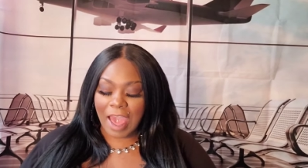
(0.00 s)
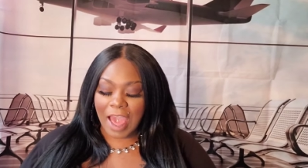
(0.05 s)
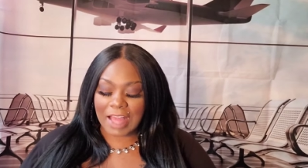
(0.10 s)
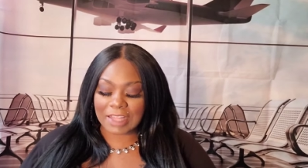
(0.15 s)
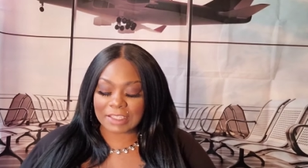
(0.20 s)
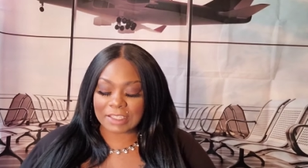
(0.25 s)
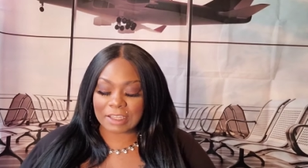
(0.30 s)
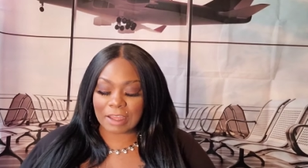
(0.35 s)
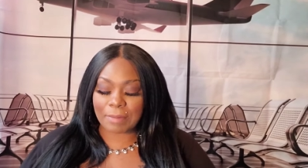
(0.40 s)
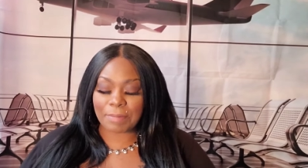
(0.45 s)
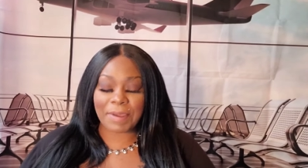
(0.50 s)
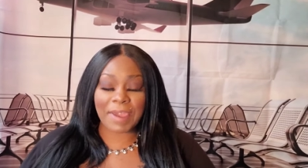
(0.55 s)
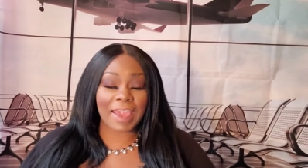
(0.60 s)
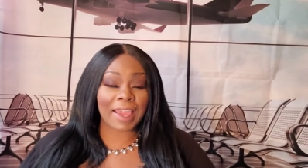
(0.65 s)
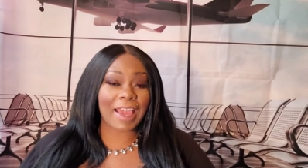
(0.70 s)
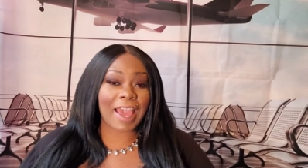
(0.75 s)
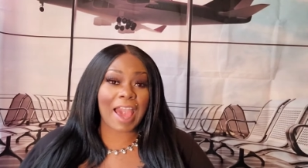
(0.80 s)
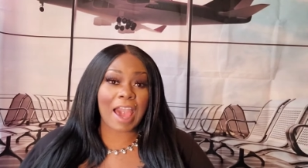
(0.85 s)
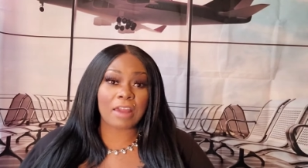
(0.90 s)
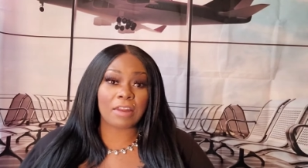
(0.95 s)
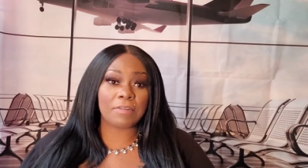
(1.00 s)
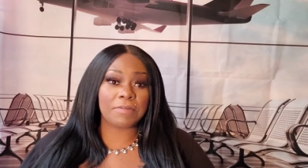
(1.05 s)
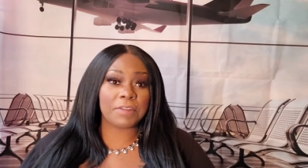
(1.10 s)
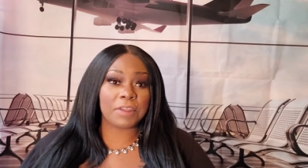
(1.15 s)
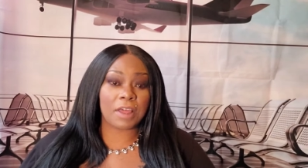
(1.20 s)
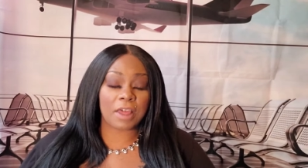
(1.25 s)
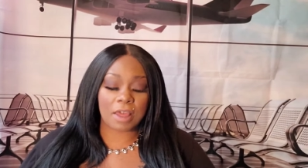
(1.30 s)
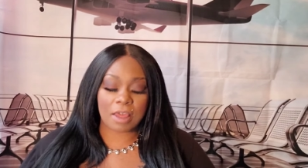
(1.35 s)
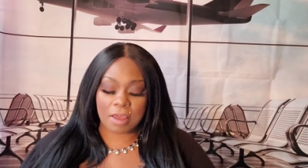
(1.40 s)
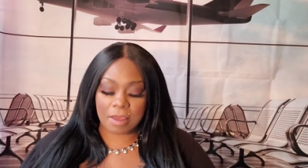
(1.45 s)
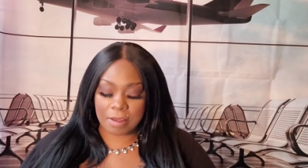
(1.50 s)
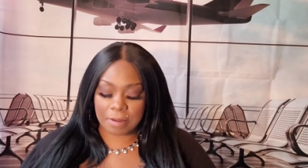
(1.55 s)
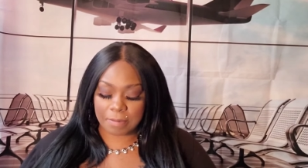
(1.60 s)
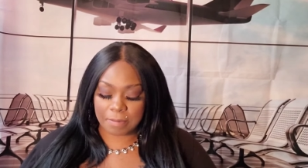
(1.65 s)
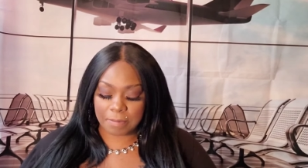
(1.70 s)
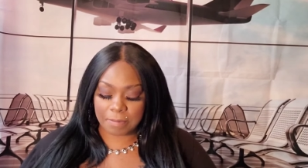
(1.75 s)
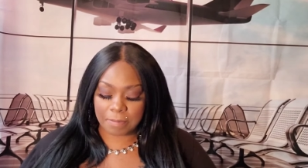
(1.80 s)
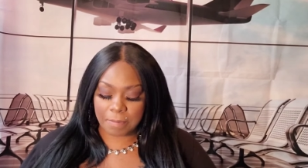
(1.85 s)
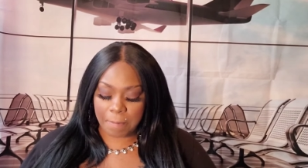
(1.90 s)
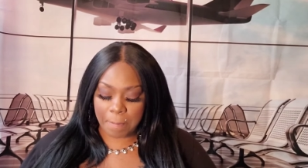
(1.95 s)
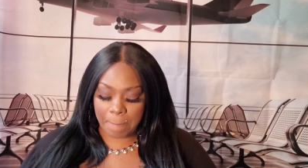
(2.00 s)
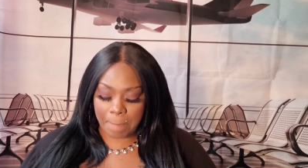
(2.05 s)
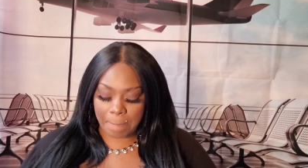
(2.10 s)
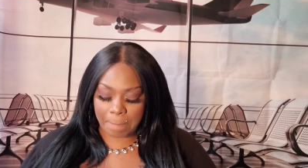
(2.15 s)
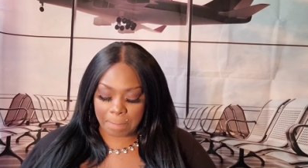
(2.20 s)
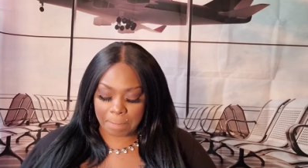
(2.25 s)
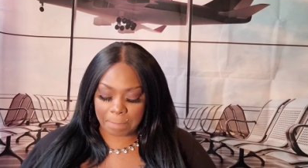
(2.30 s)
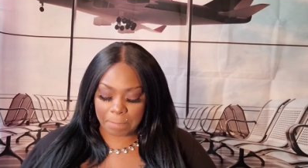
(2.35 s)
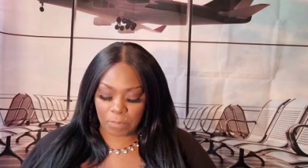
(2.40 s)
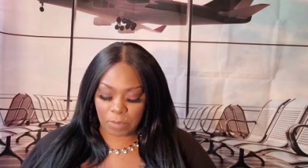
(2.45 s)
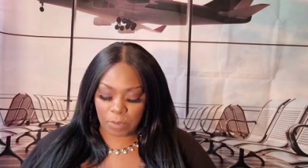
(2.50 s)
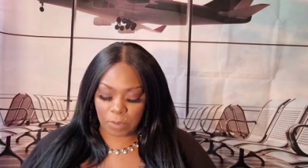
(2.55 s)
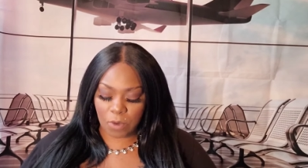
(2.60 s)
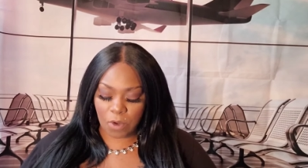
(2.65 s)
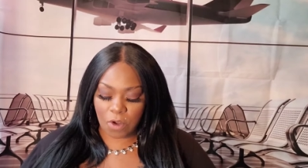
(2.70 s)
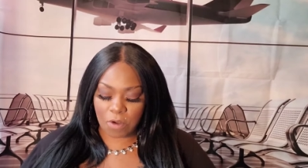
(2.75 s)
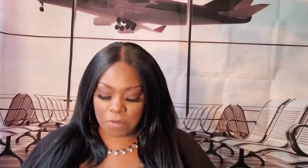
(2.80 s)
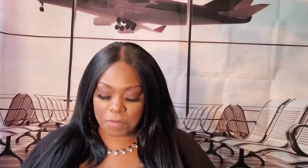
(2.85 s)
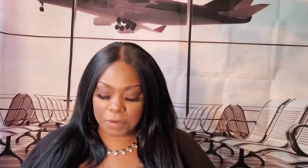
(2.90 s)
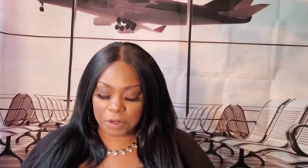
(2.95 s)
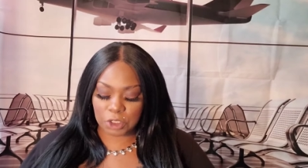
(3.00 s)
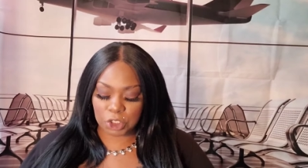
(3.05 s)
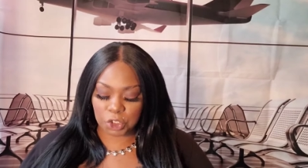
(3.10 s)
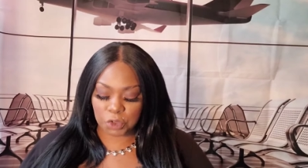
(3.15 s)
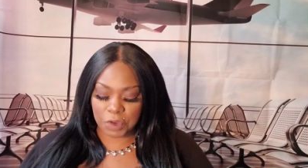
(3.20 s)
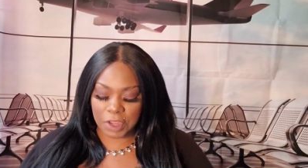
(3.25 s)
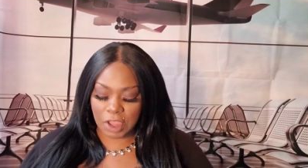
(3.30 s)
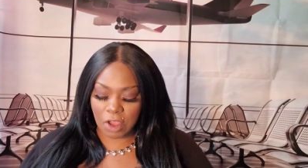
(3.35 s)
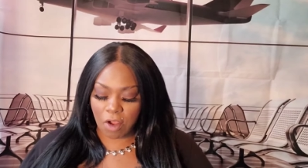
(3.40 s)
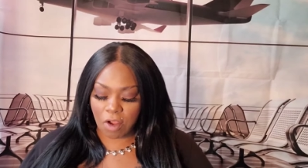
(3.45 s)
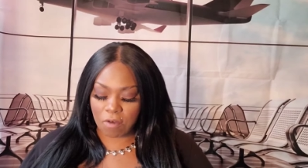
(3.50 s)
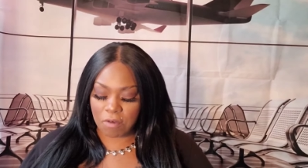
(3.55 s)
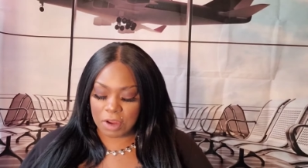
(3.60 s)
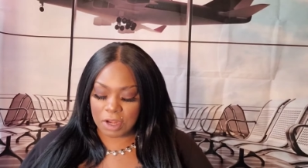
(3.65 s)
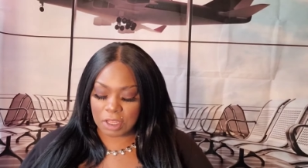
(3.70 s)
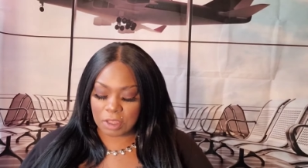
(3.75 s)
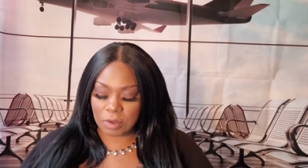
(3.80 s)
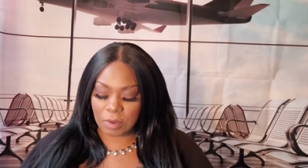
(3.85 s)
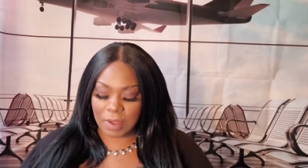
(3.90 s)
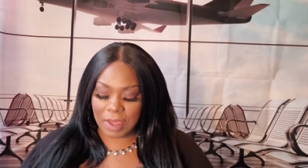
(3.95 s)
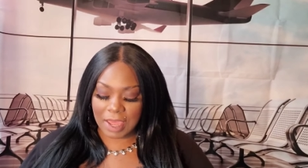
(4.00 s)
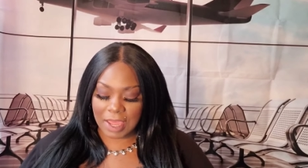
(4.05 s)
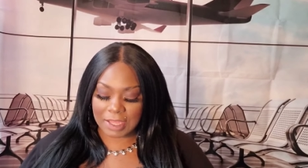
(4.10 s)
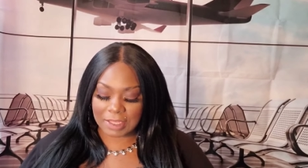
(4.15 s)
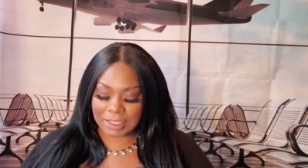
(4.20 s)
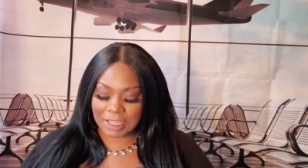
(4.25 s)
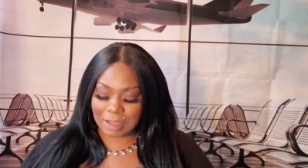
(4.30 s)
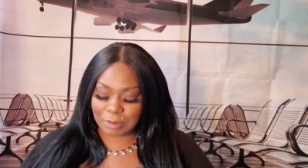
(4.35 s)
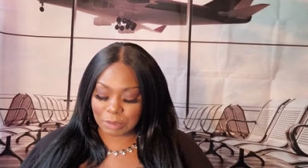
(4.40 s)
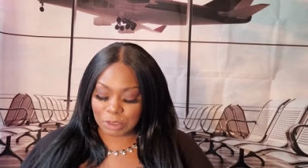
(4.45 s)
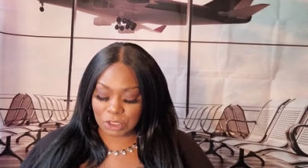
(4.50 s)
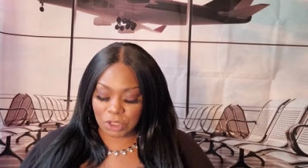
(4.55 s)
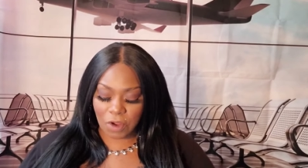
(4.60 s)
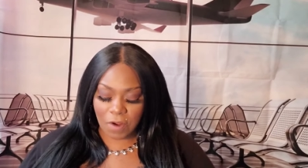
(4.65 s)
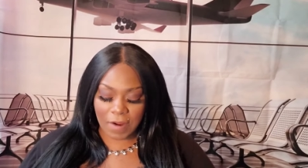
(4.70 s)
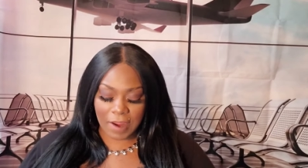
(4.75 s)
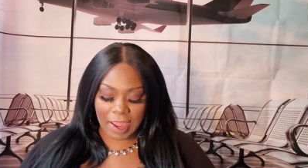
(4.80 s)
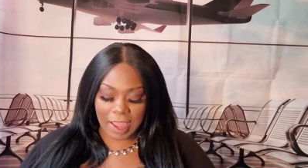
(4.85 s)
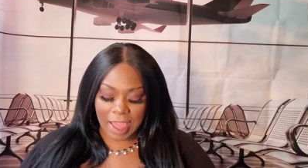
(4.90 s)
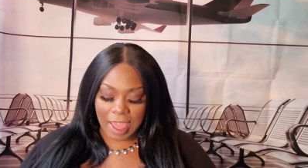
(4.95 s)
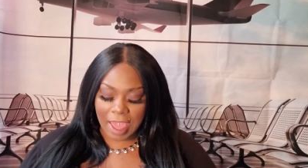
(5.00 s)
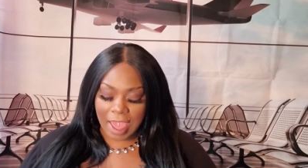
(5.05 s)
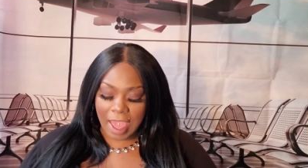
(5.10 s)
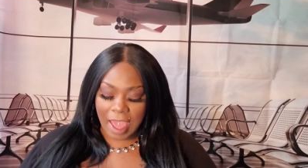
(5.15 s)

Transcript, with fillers: I took a pack out of the um off of the tray already, you guys. I'm sorry.